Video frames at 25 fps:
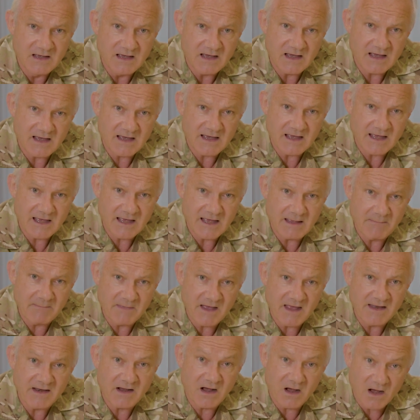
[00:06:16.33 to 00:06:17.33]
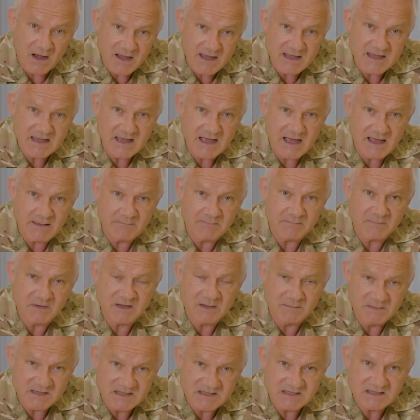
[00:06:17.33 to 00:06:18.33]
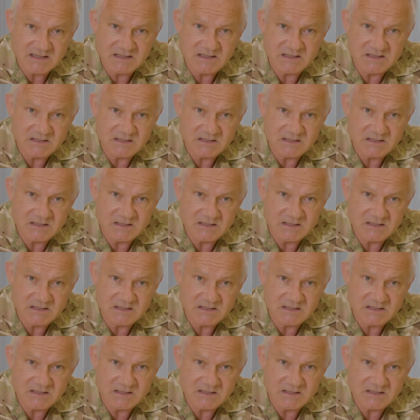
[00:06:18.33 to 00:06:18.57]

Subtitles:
And I am committed